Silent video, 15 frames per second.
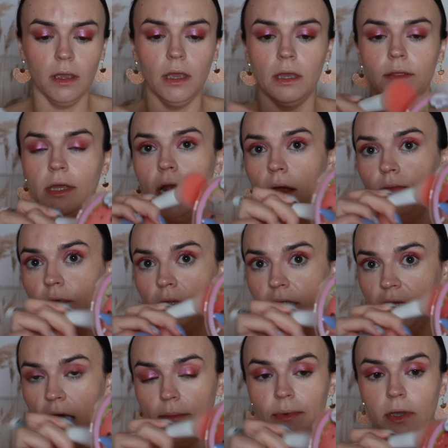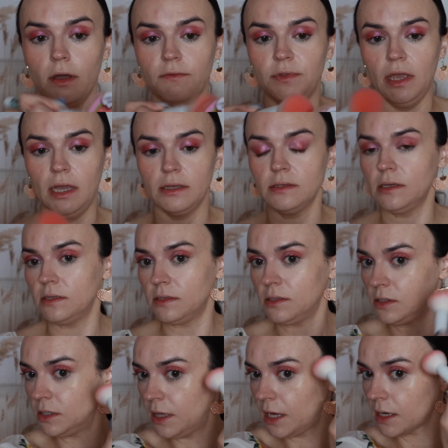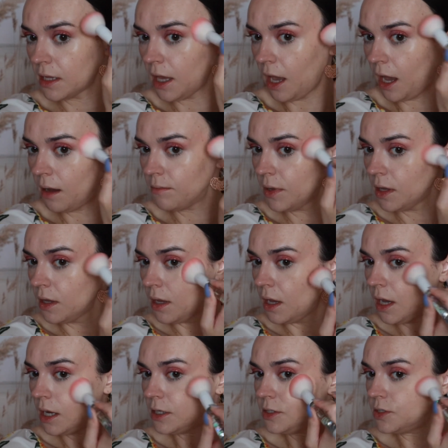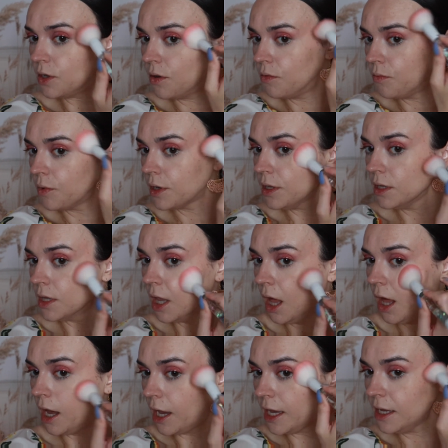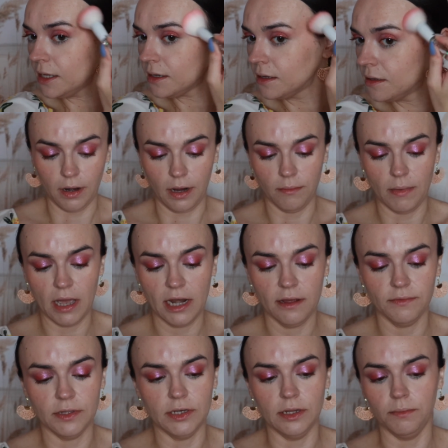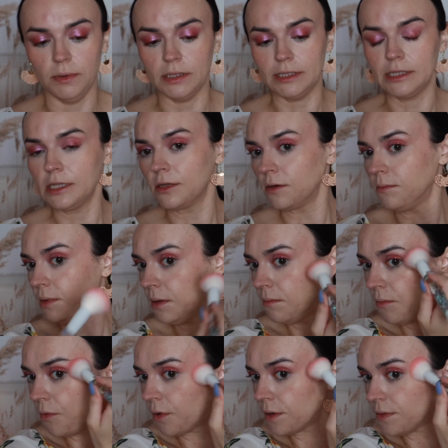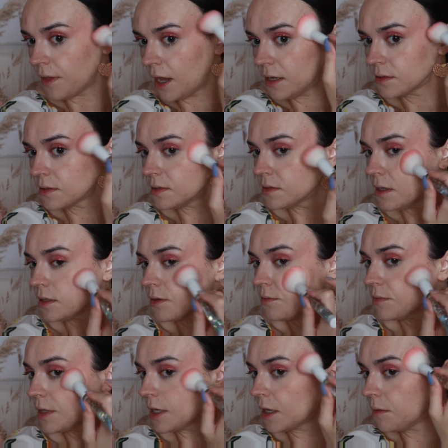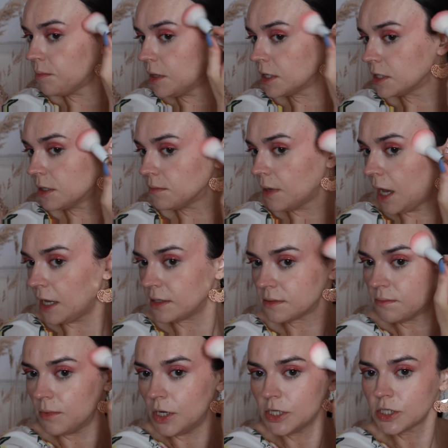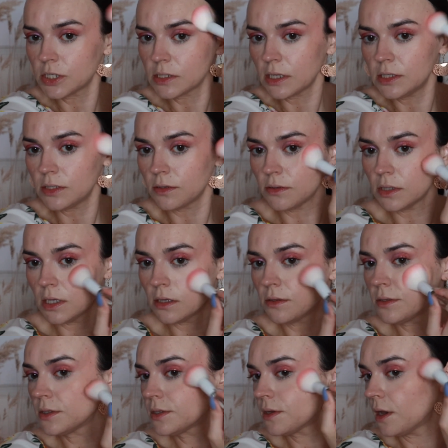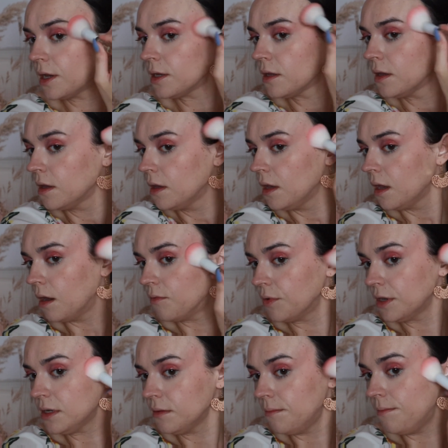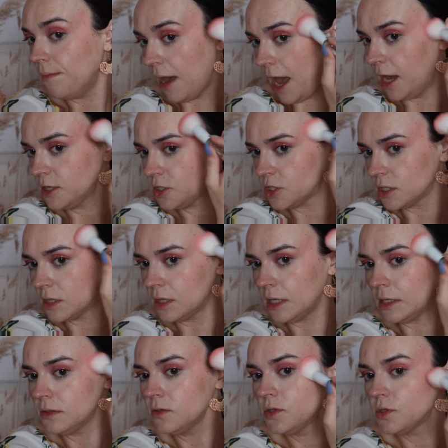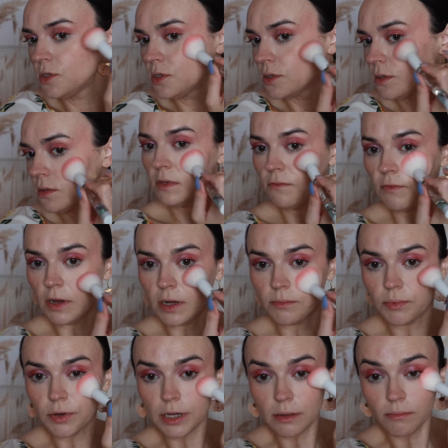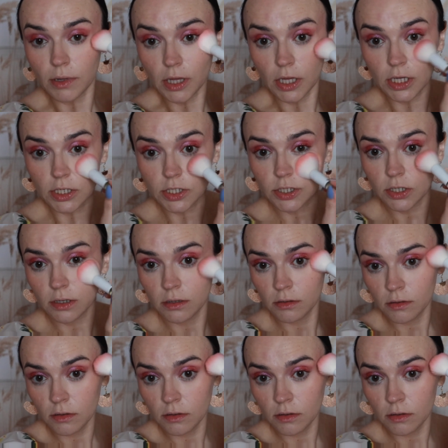and then I'm really tapping off the excess into that cap. I don't want a lot. I might have to dip a little bit more in that because I don't think I picked up as much as I did on the other side. I want it to match at least. It's a very pretty blush.